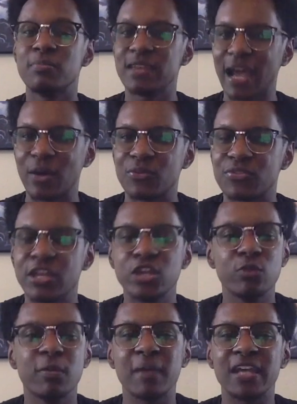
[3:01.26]
Now, the
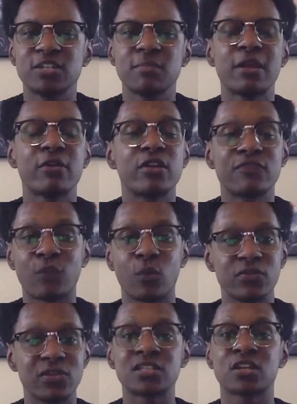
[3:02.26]
incubation period for
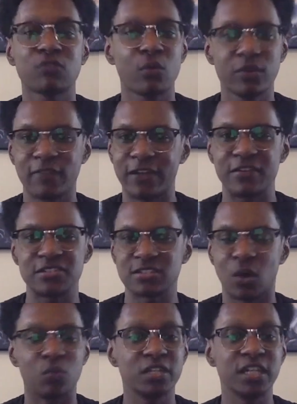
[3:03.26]
this coronavirus is
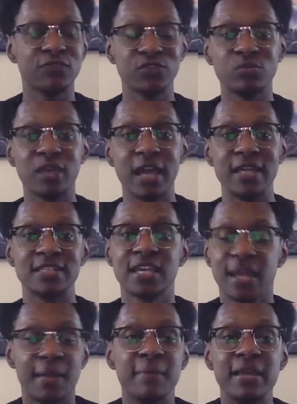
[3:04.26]
only a few days,
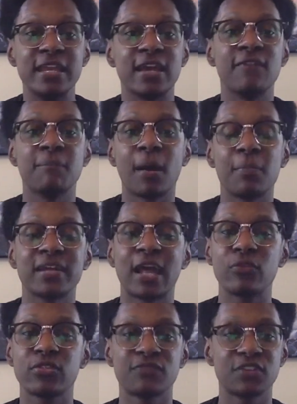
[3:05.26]
meaning public
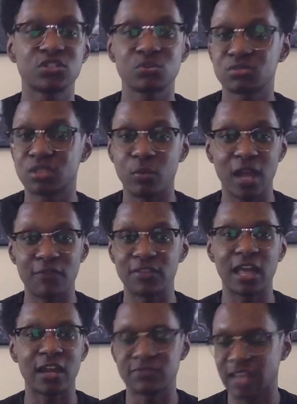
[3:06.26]
health officials don't have a
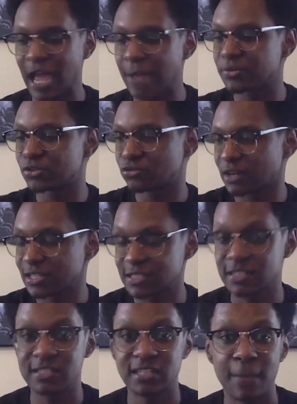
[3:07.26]
lot of time to trace the
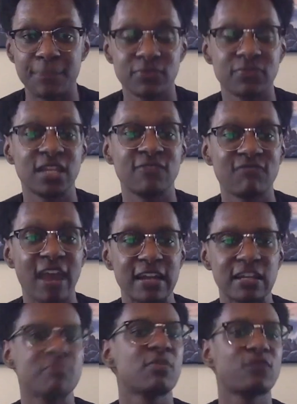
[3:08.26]
steps of the
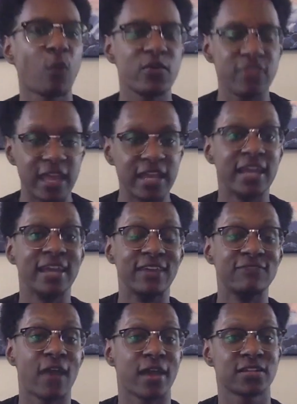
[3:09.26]
infected before they
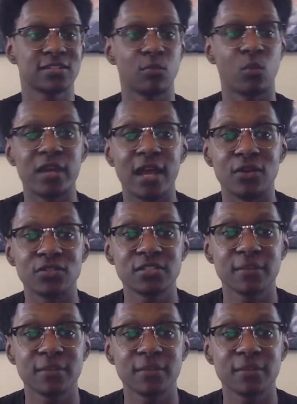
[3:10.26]
infect someone else.